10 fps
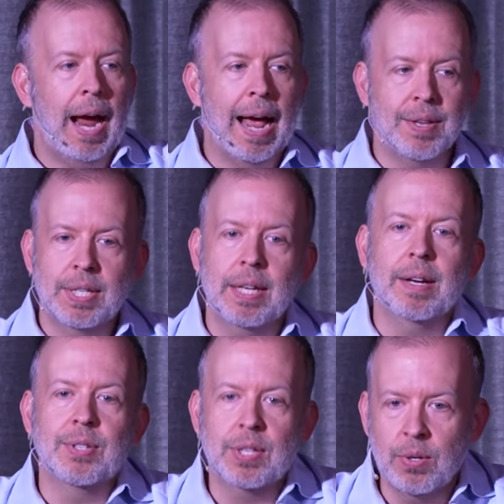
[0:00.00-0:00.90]
as the
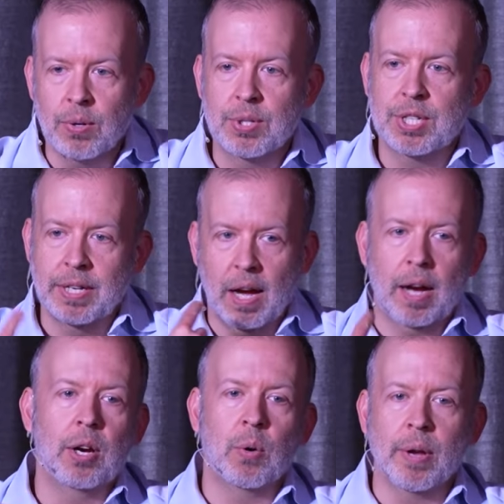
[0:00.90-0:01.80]
excuse to
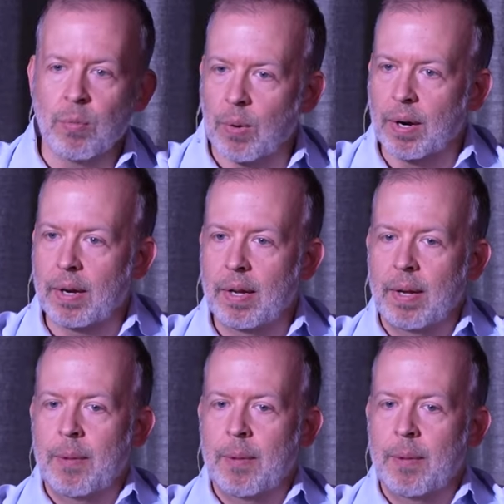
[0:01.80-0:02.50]
not go inward.